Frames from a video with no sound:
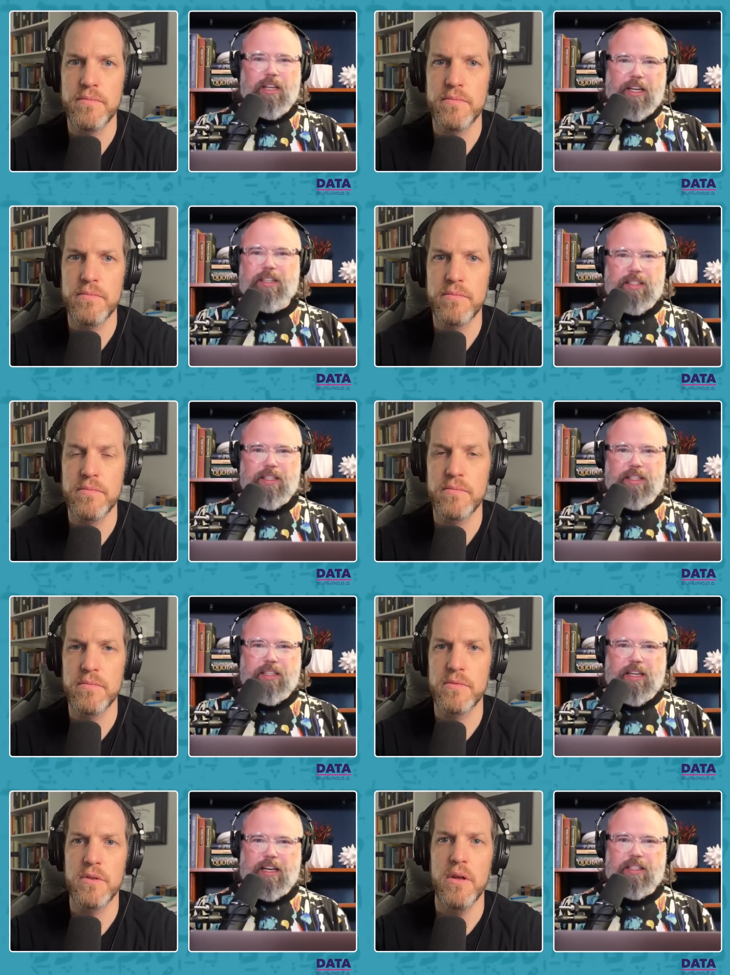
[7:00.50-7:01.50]
Speaker 1: is in this
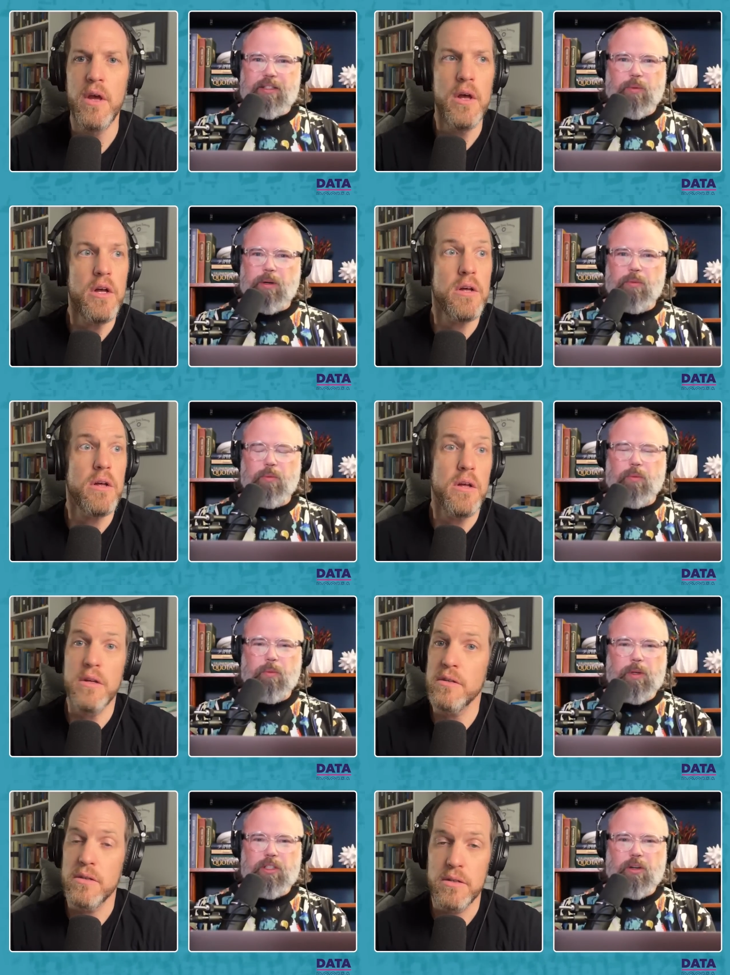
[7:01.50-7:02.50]
case what
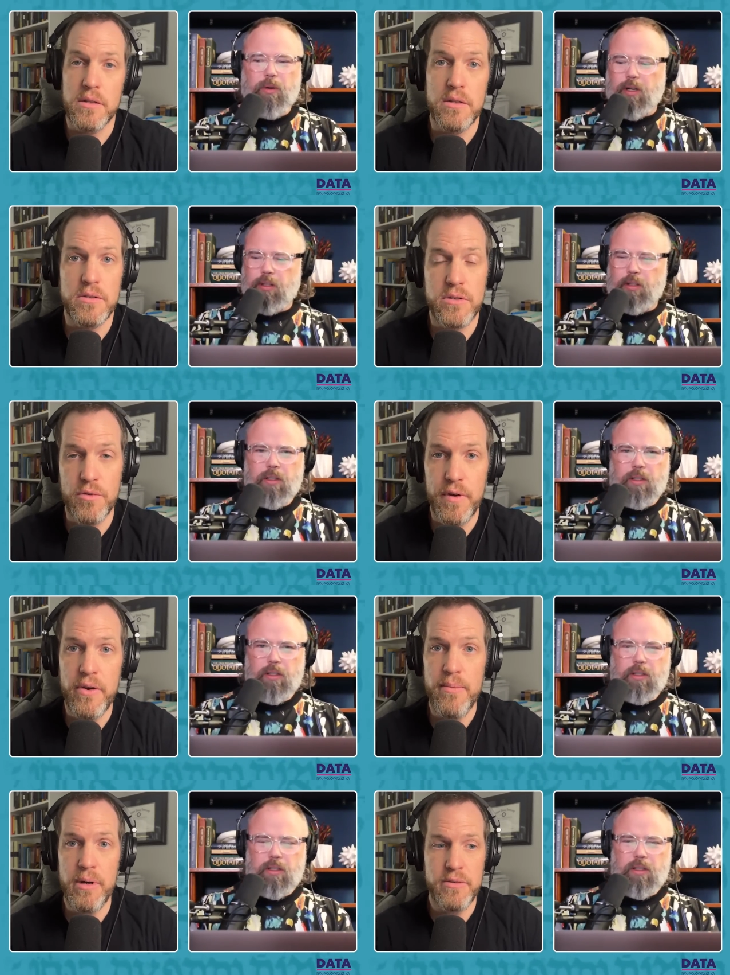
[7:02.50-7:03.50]
what's going on
Speaker 2: so
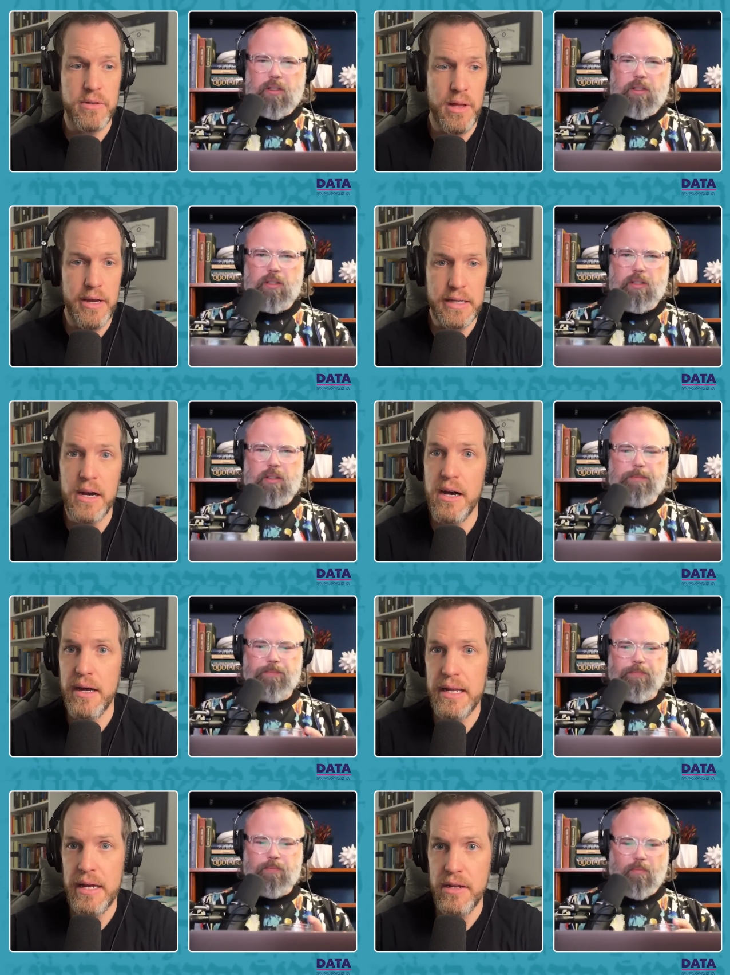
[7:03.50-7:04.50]
very much like
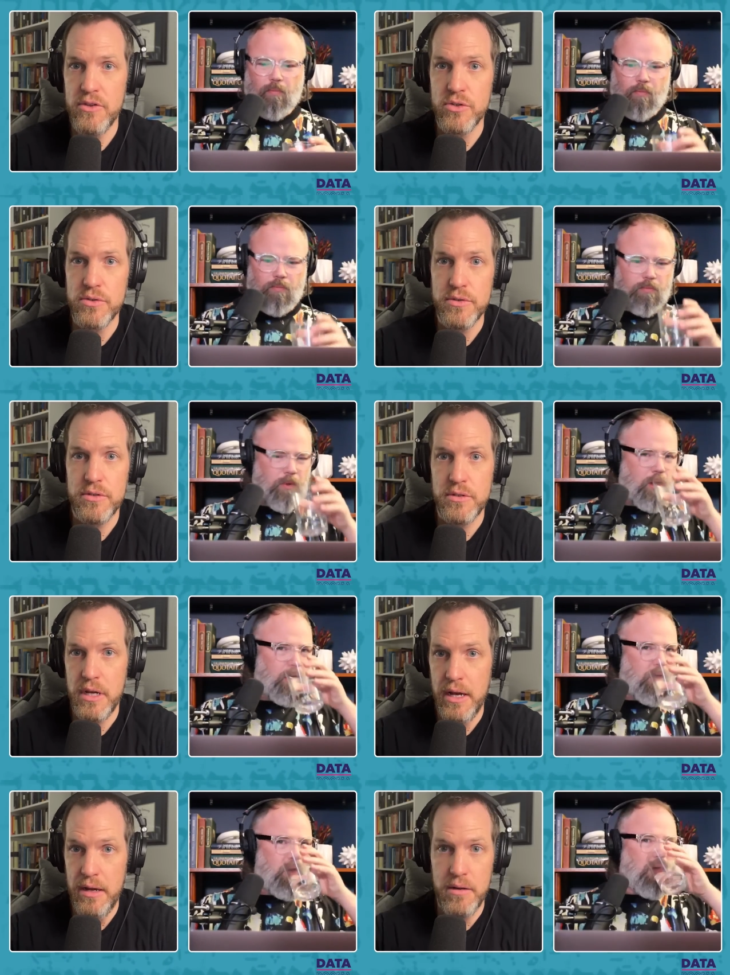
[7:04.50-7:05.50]
god angels
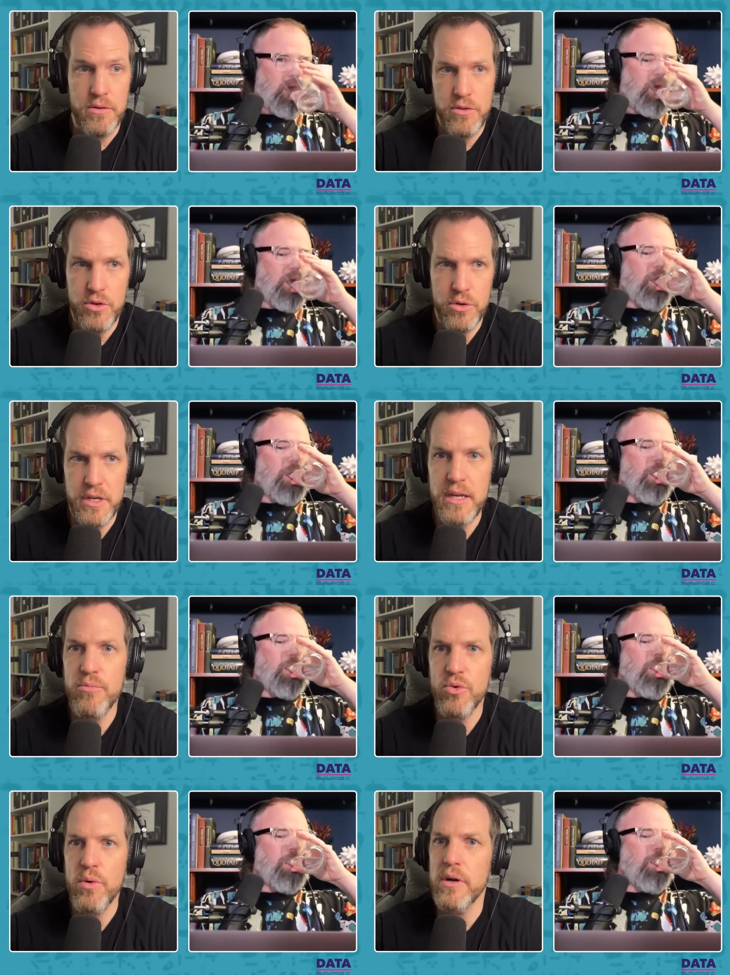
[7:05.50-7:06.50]
uh the
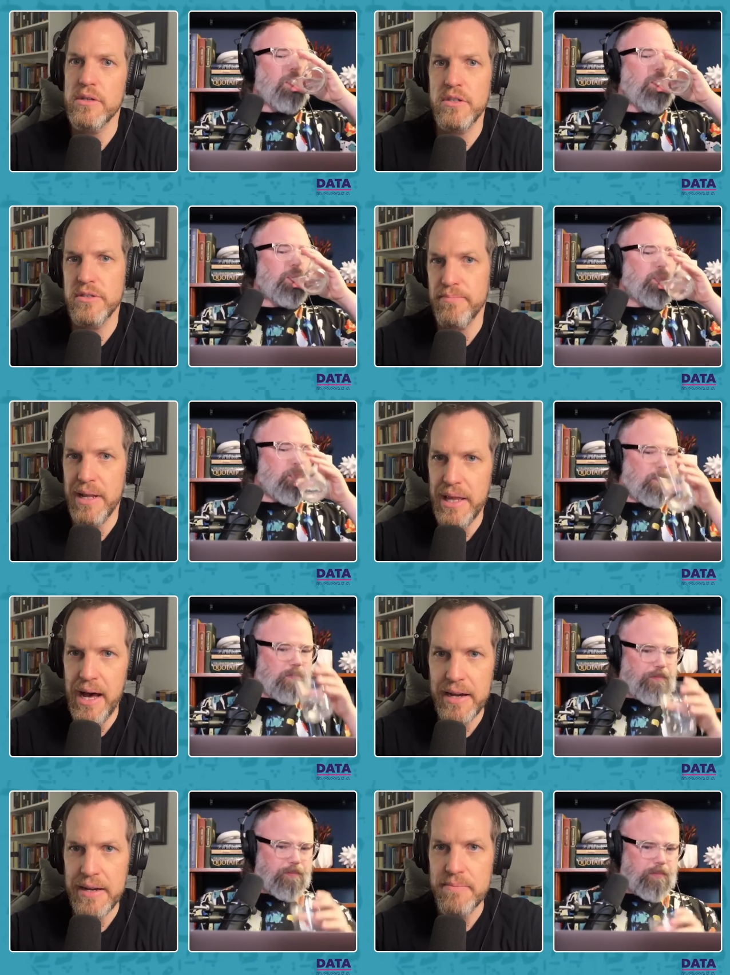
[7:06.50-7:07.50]
hebrew word is just
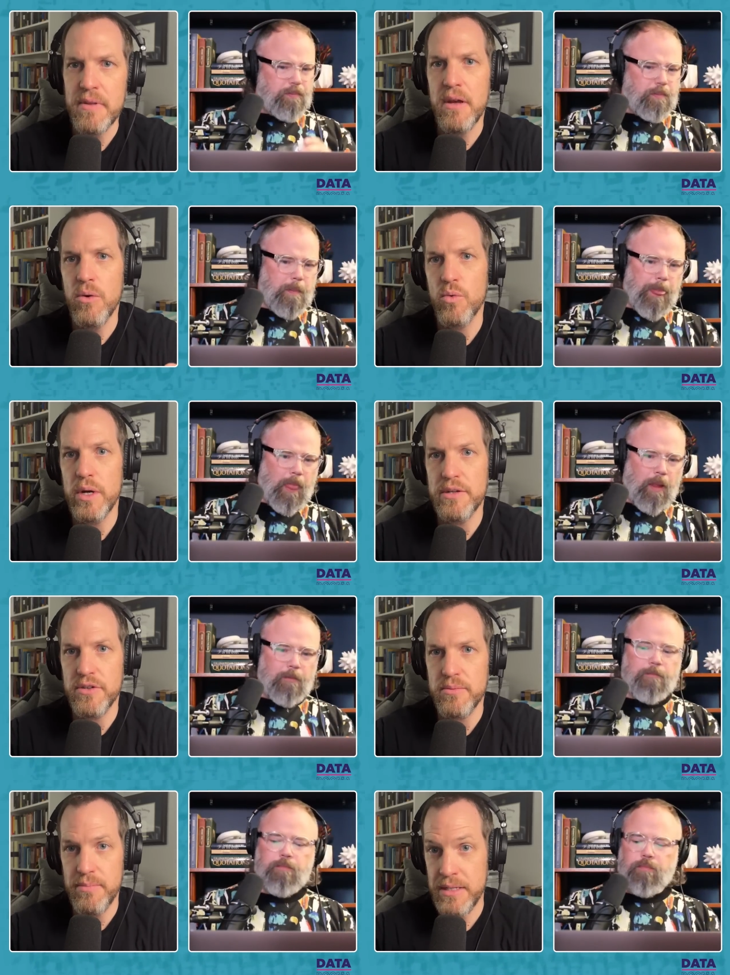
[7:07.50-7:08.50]
malach
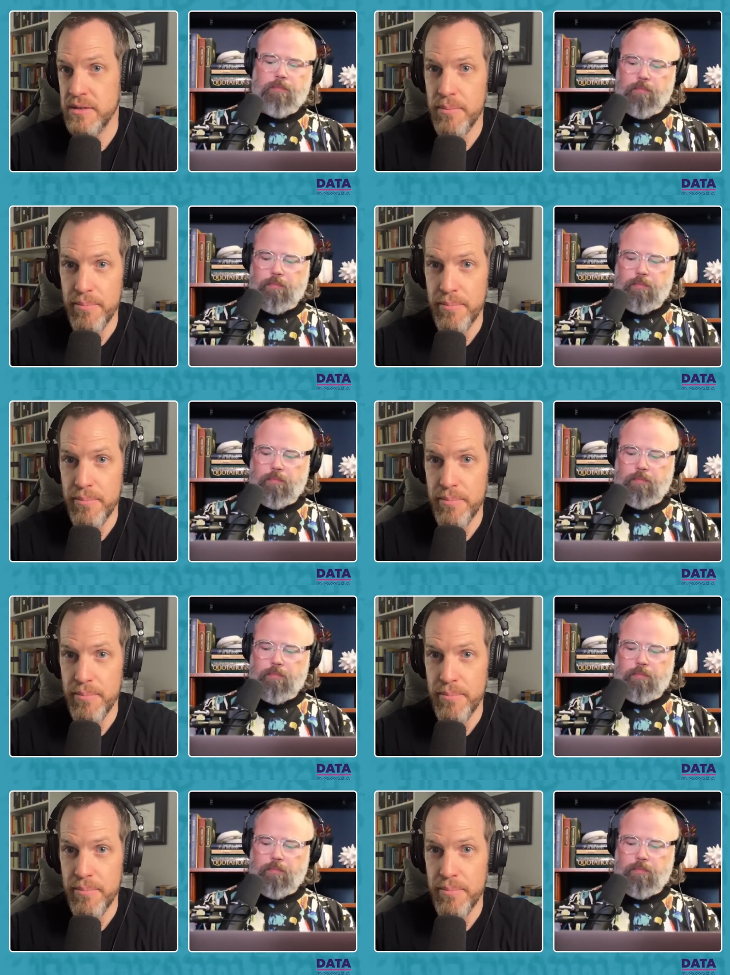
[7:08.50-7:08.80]
which means a